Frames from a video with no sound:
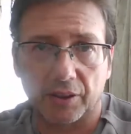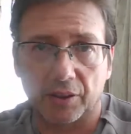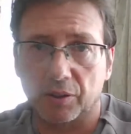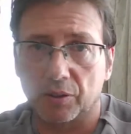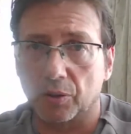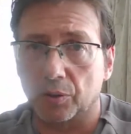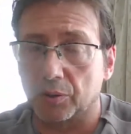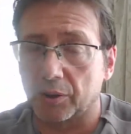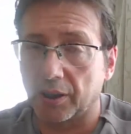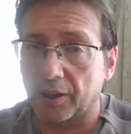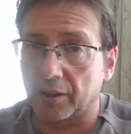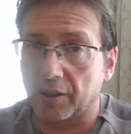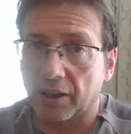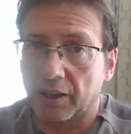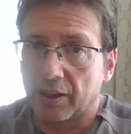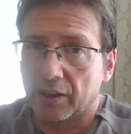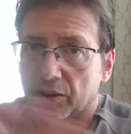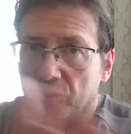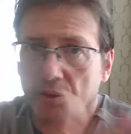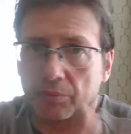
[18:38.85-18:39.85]
And you don't take
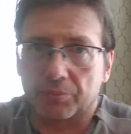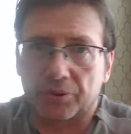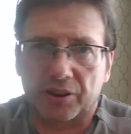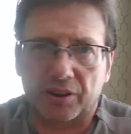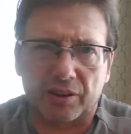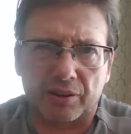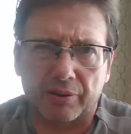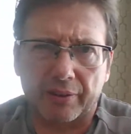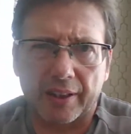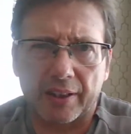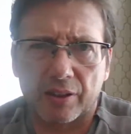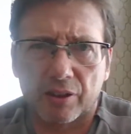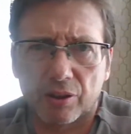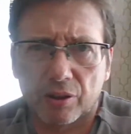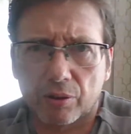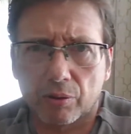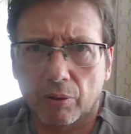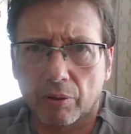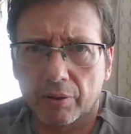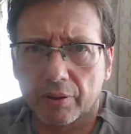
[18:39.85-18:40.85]
some strange
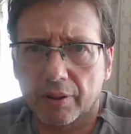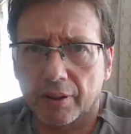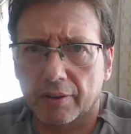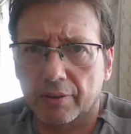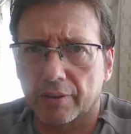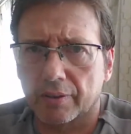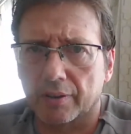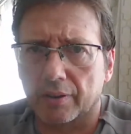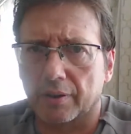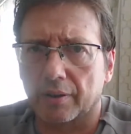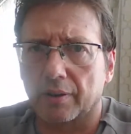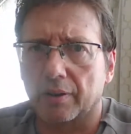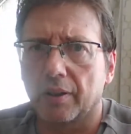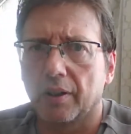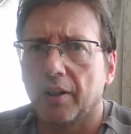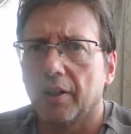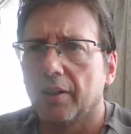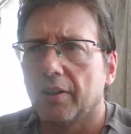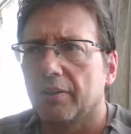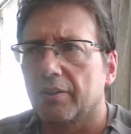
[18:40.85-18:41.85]
stock that
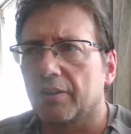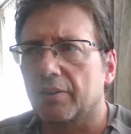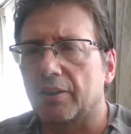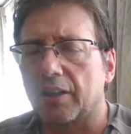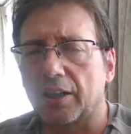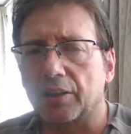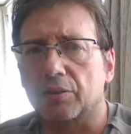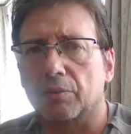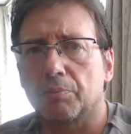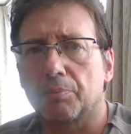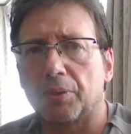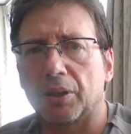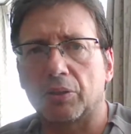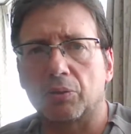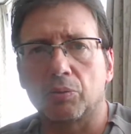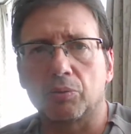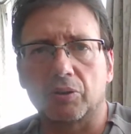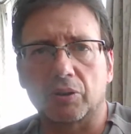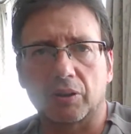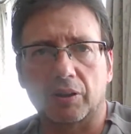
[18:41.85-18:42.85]
has a big
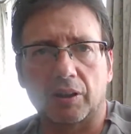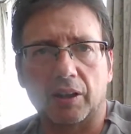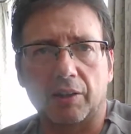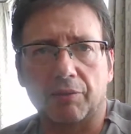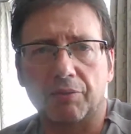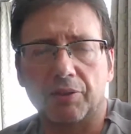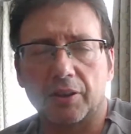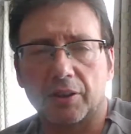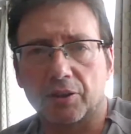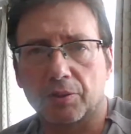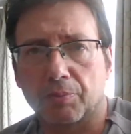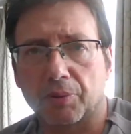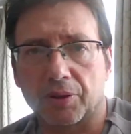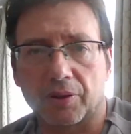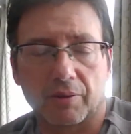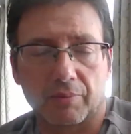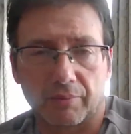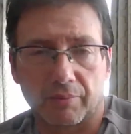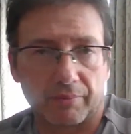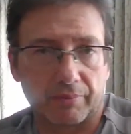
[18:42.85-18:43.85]
dividends,
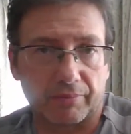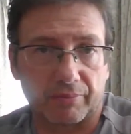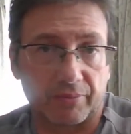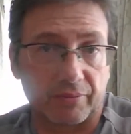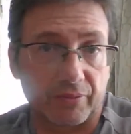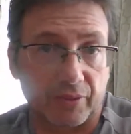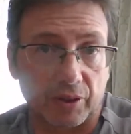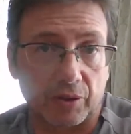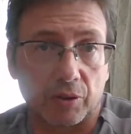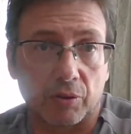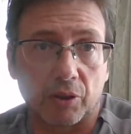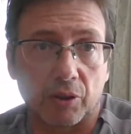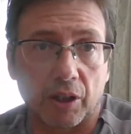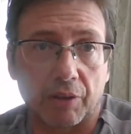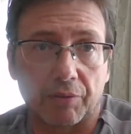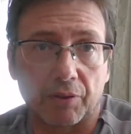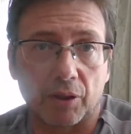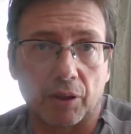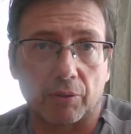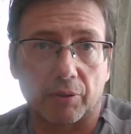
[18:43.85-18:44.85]
but you
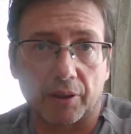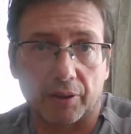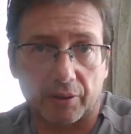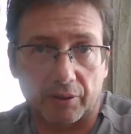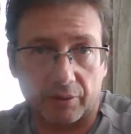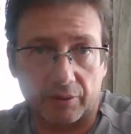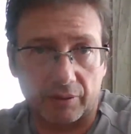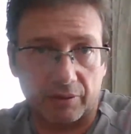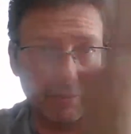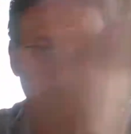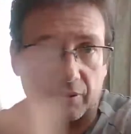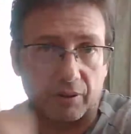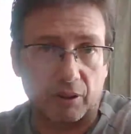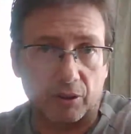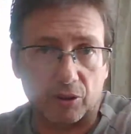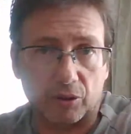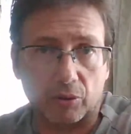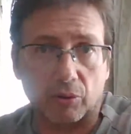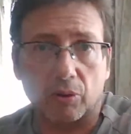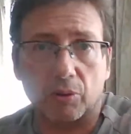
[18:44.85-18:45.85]
never know that the
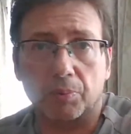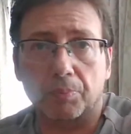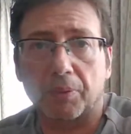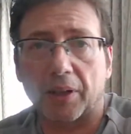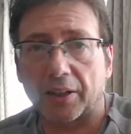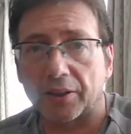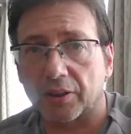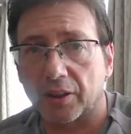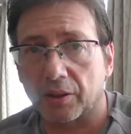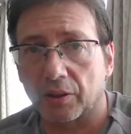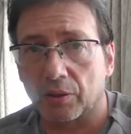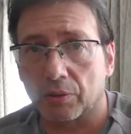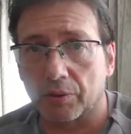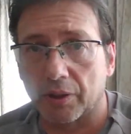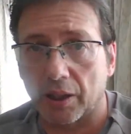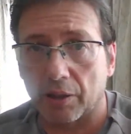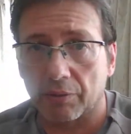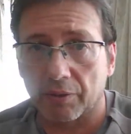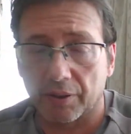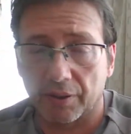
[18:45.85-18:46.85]
stock price can go
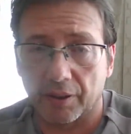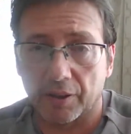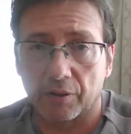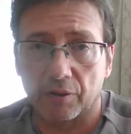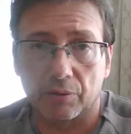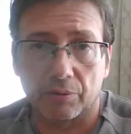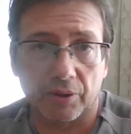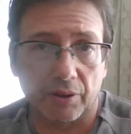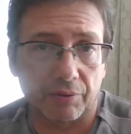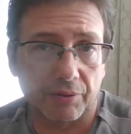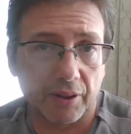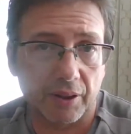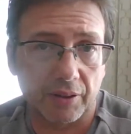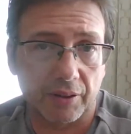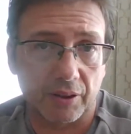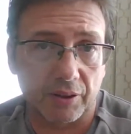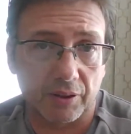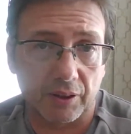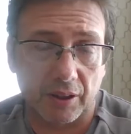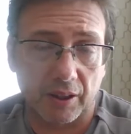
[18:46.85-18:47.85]
down and then your dividend
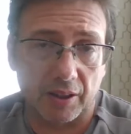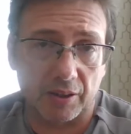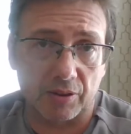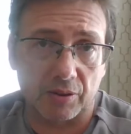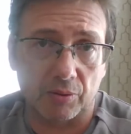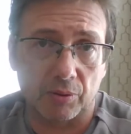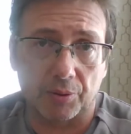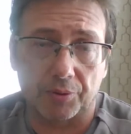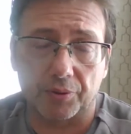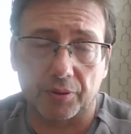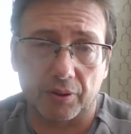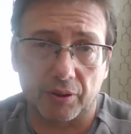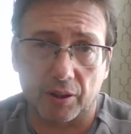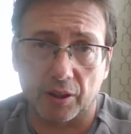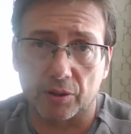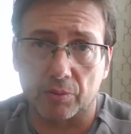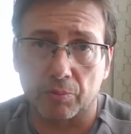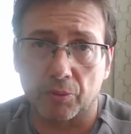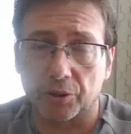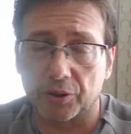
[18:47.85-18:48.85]
is not
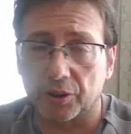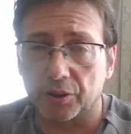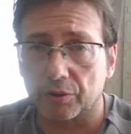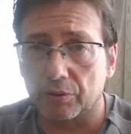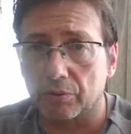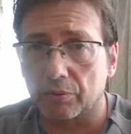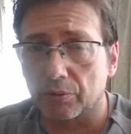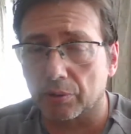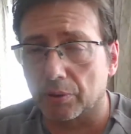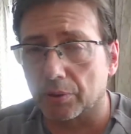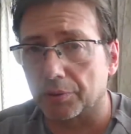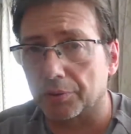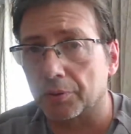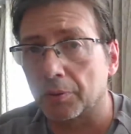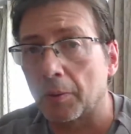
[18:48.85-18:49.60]
as much as you thought.